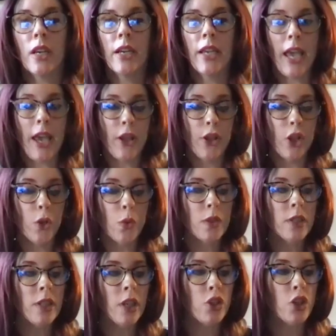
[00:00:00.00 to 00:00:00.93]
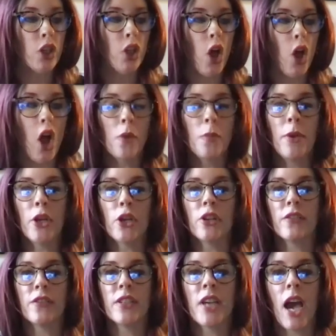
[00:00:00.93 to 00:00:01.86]
again there was such a long
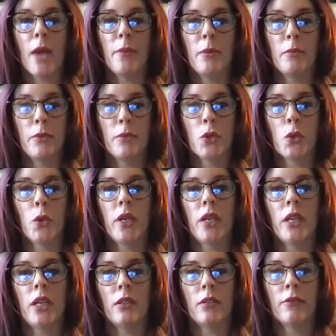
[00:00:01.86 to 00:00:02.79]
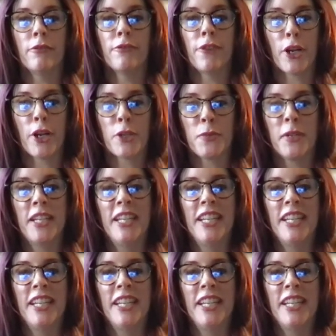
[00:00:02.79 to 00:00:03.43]
period of time in between freshman